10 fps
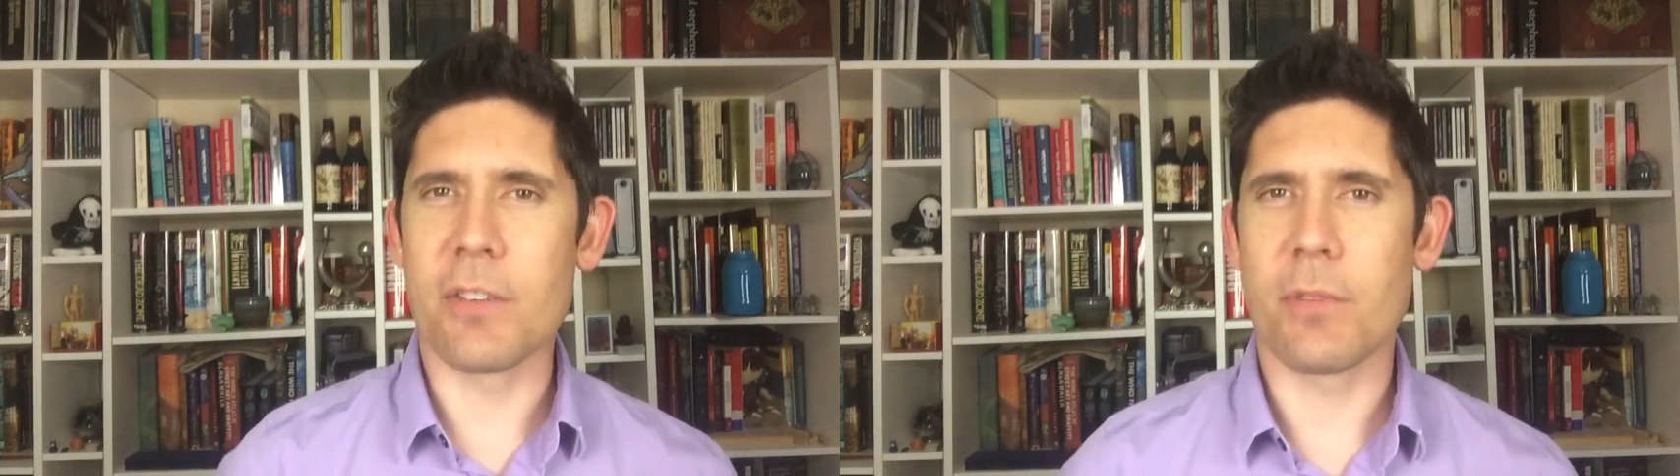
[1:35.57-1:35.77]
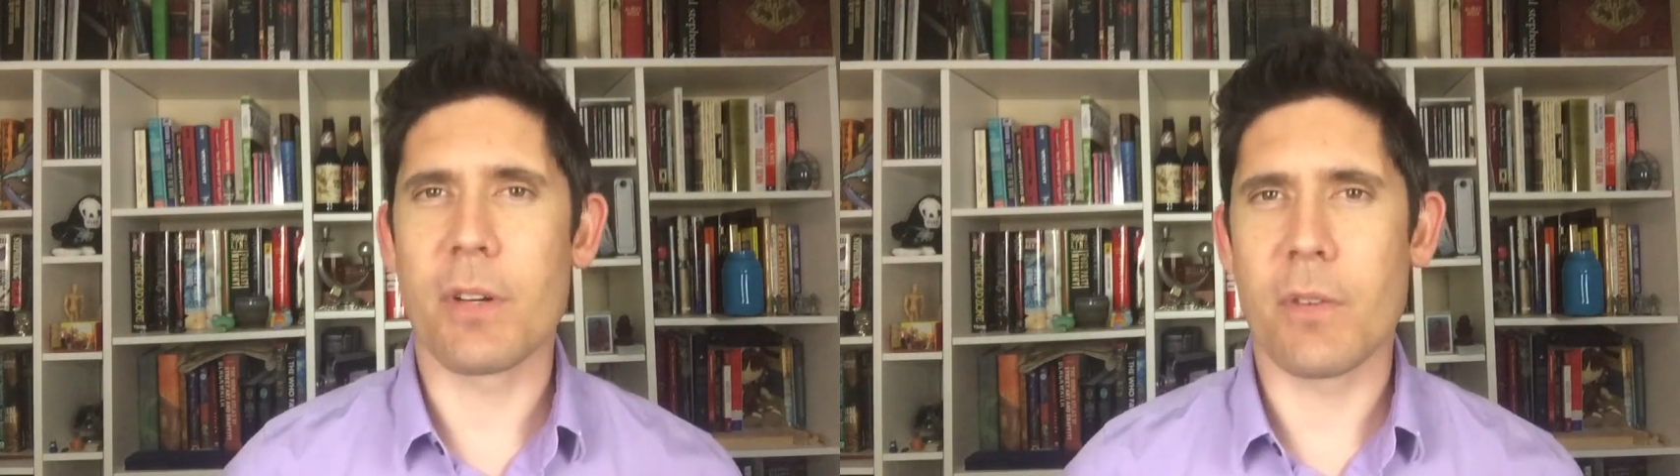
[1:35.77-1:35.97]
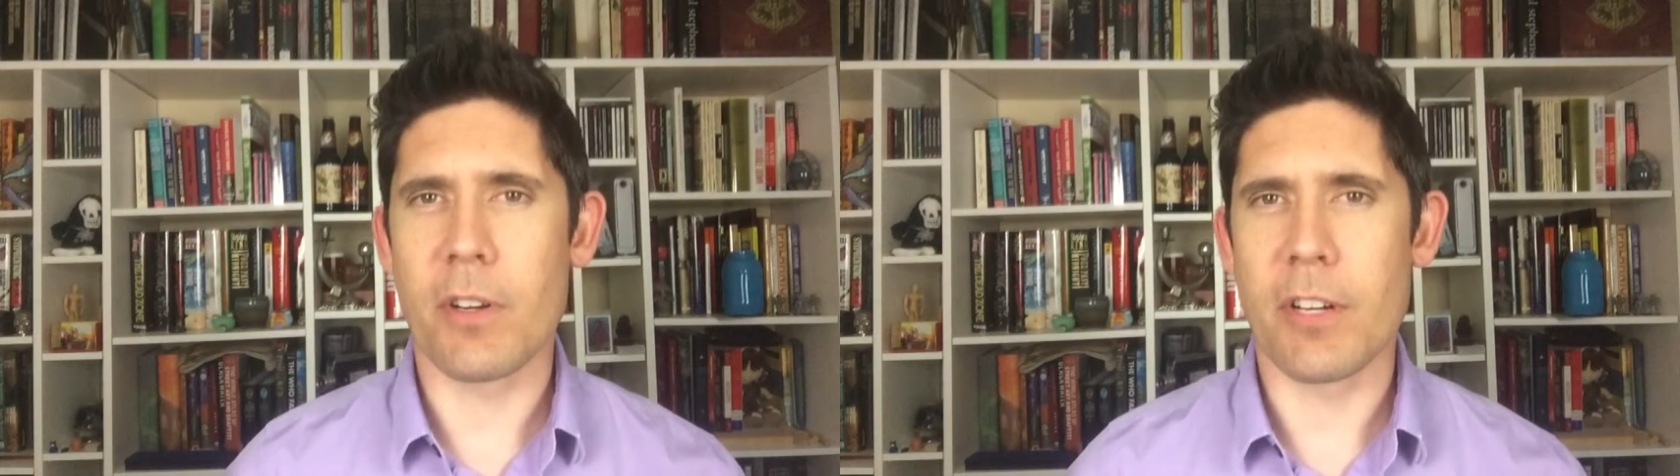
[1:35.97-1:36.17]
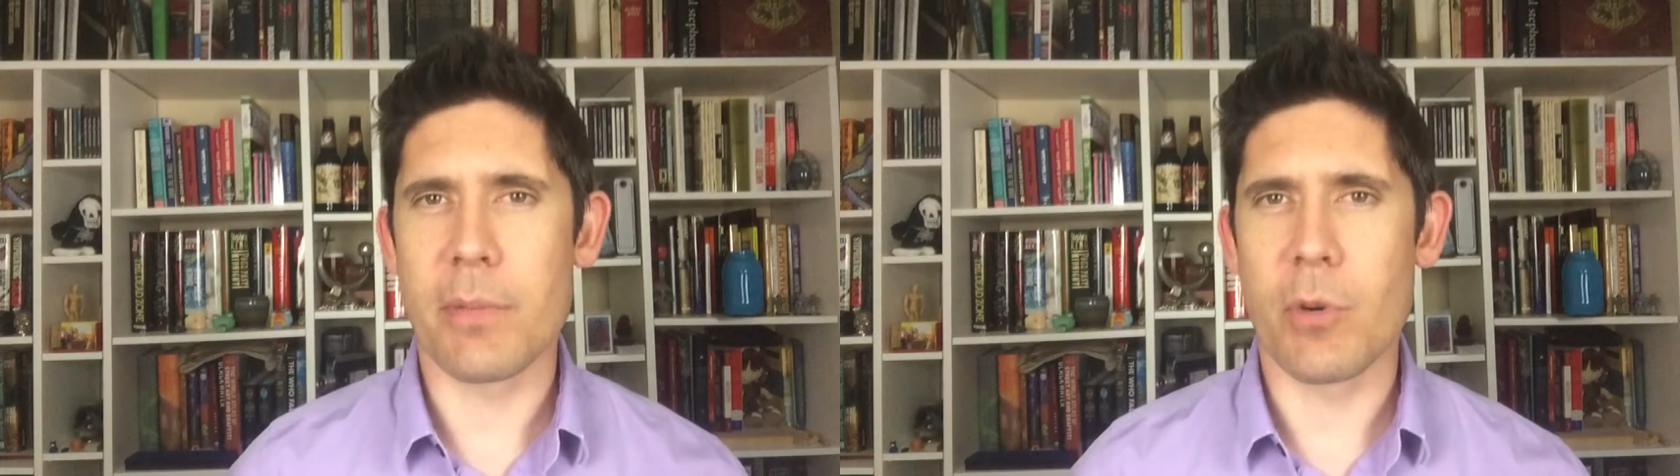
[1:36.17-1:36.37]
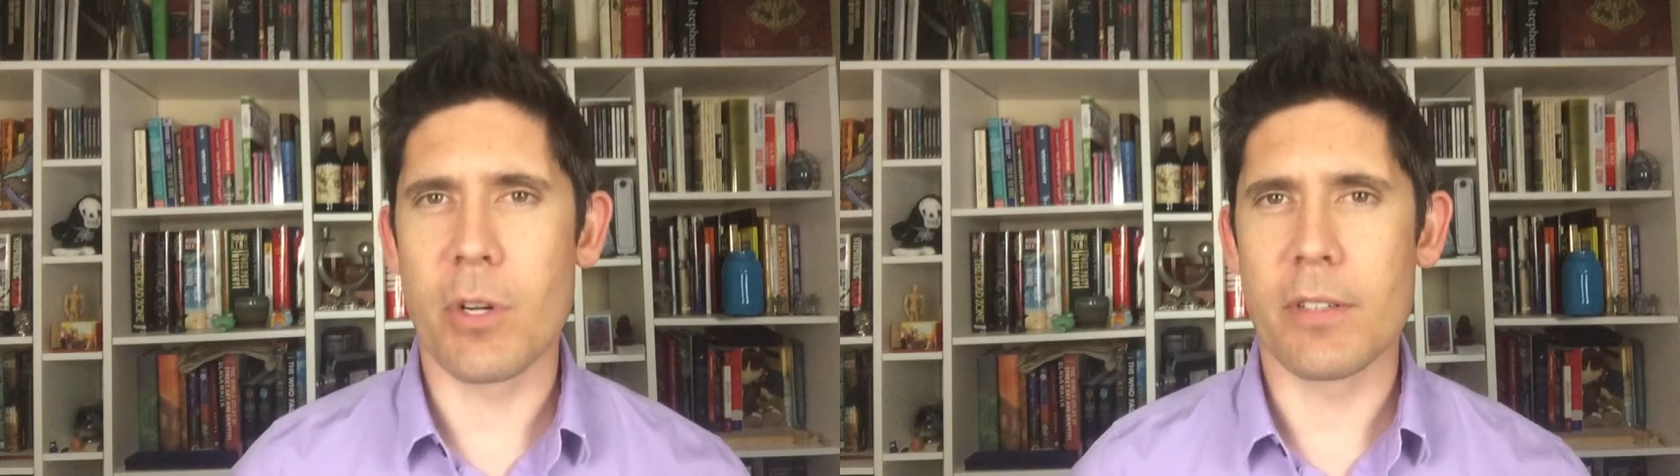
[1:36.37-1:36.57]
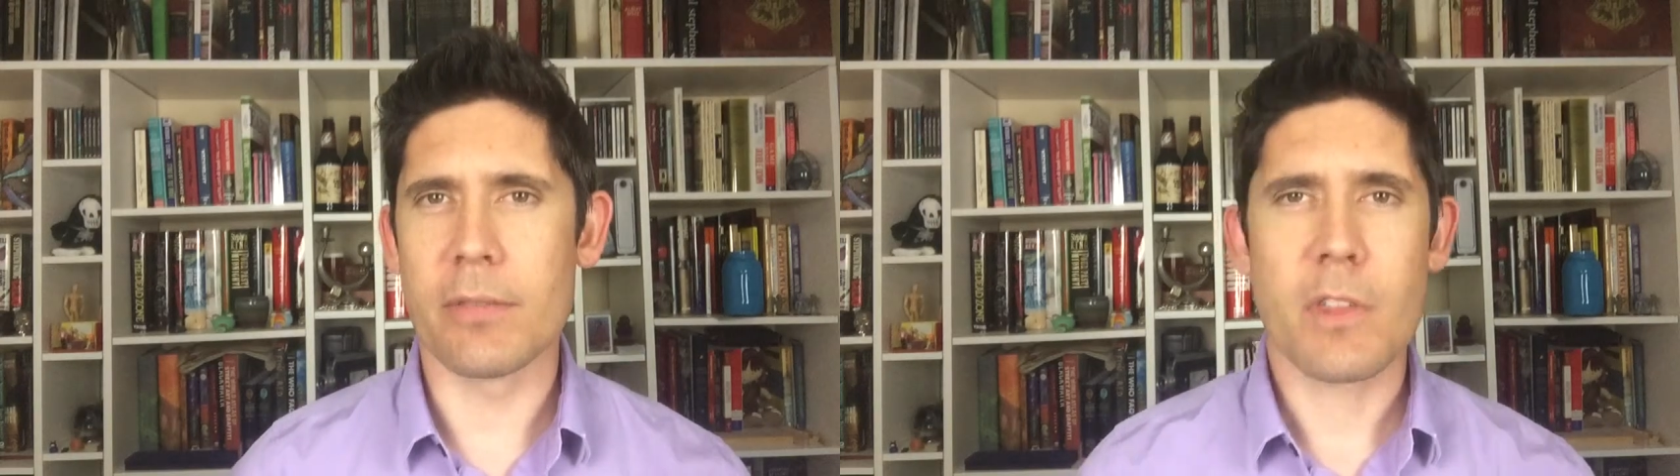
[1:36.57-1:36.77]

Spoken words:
the frontrunner anymore.